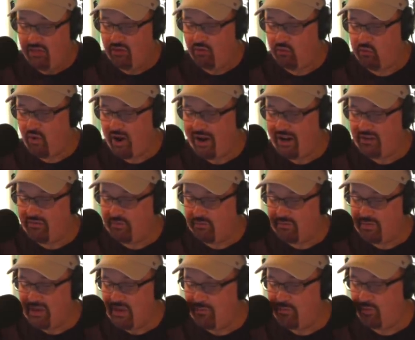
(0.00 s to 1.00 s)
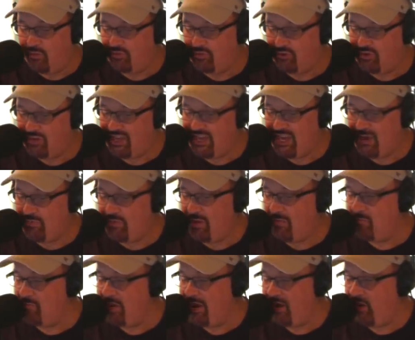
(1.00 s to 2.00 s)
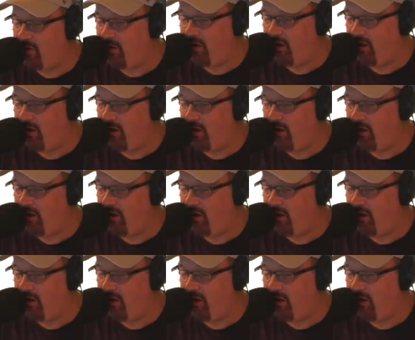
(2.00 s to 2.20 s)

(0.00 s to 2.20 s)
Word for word: the right of the people to keep and bear